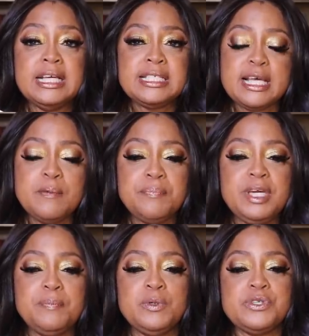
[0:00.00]
Some
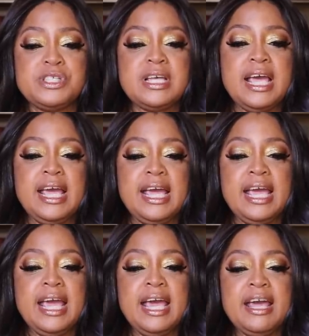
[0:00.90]
people
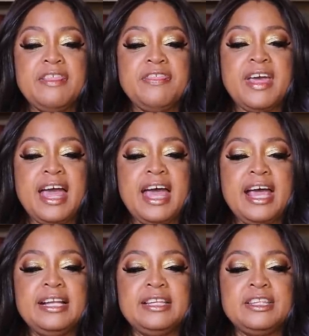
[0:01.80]
say
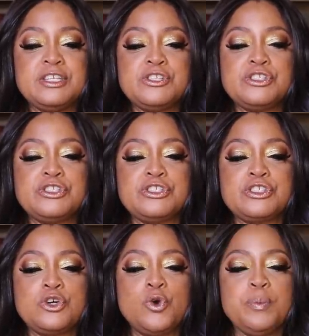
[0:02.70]
that the
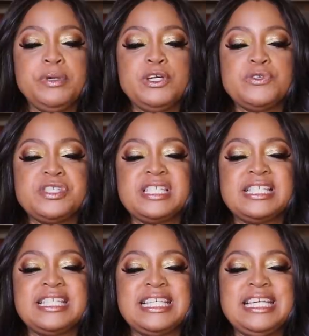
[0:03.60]
Scorpio
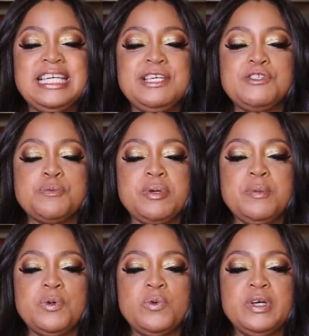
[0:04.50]
stings
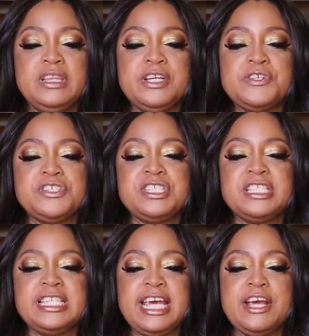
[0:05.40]
people with their
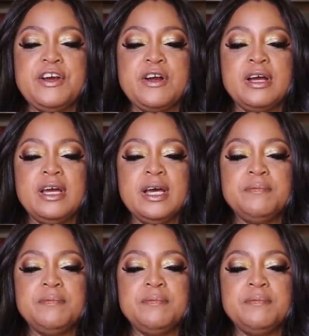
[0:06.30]
stare